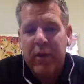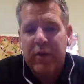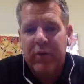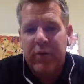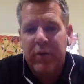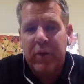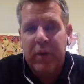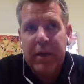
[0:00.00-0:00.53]

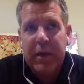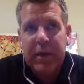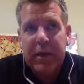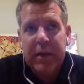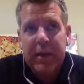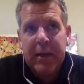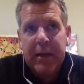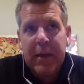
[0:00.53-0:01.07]
So
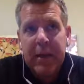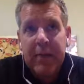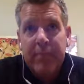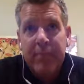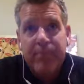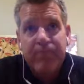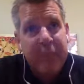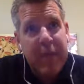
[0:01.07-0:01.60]

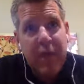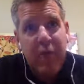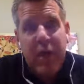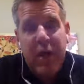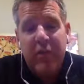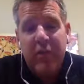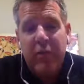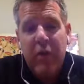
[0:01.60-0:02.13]
yeah,
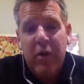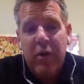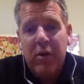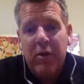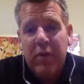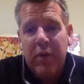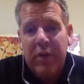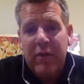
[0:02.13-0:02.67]
we have to
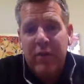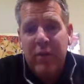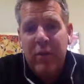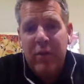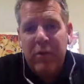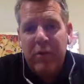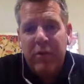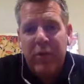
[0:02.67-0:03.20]
model it. We have to
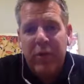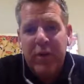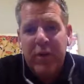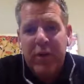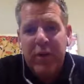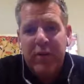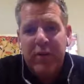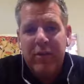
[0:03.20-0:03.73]
model it for our
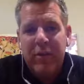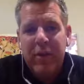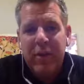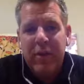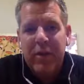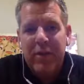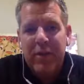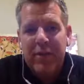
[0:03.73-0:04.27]
kids as
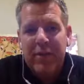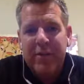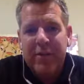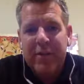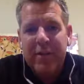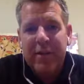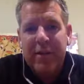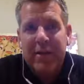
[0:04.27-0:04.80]
well. And
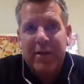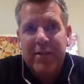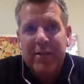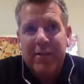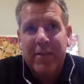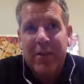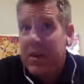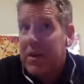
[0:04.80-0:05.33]
it's
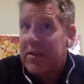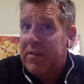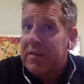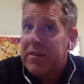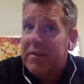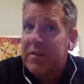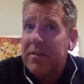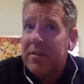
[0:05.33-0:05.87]
not
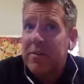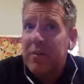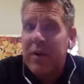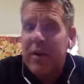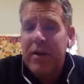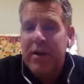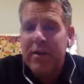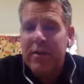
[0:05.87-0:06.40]
easy,
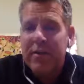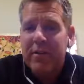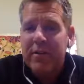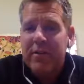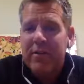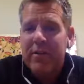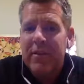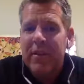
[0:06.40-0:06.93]
but
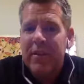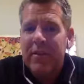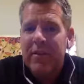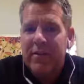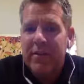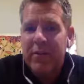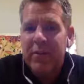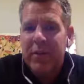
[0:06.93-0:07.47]
it's
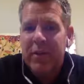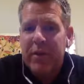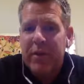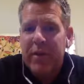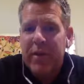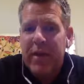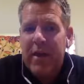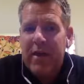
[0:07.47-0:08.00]
something
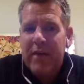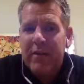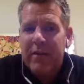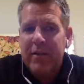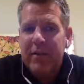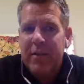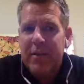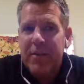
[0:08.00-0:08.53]
that
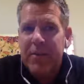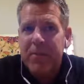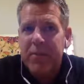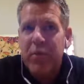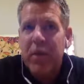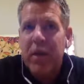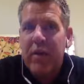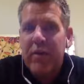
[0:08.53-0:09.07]

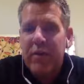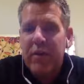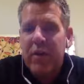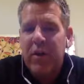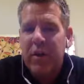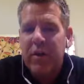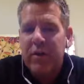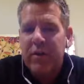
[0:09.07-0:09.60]
we have to be
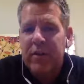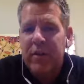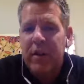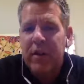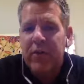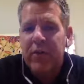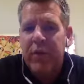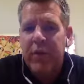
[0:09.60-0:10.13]
cognizant of.